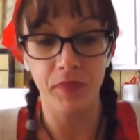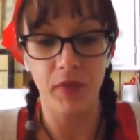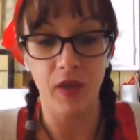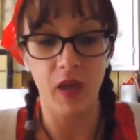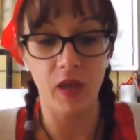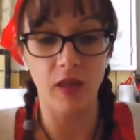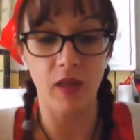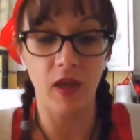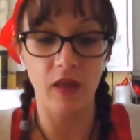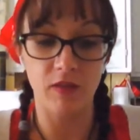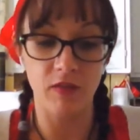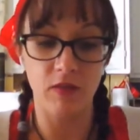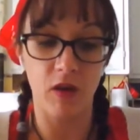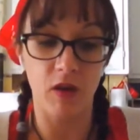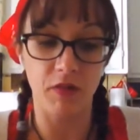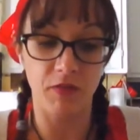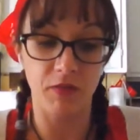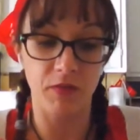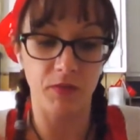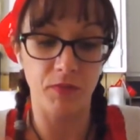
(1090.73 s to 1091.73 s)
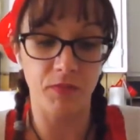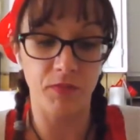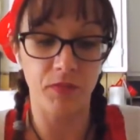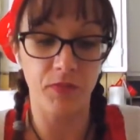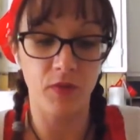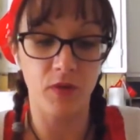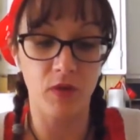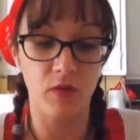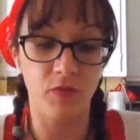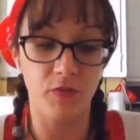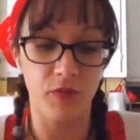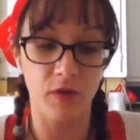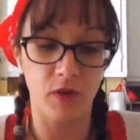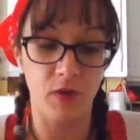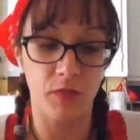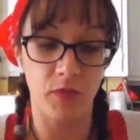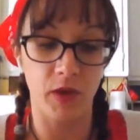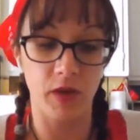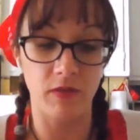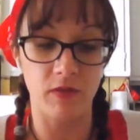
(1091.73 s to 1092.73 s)
And that's awesome. Good for
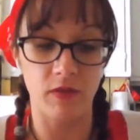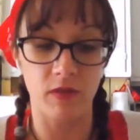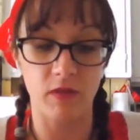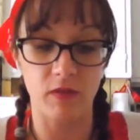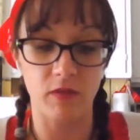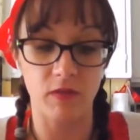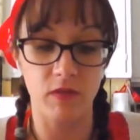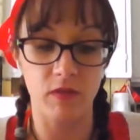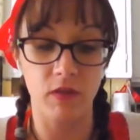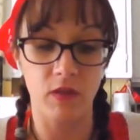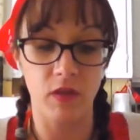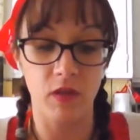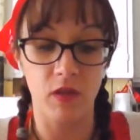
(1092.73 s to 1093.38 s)
you, Pisces.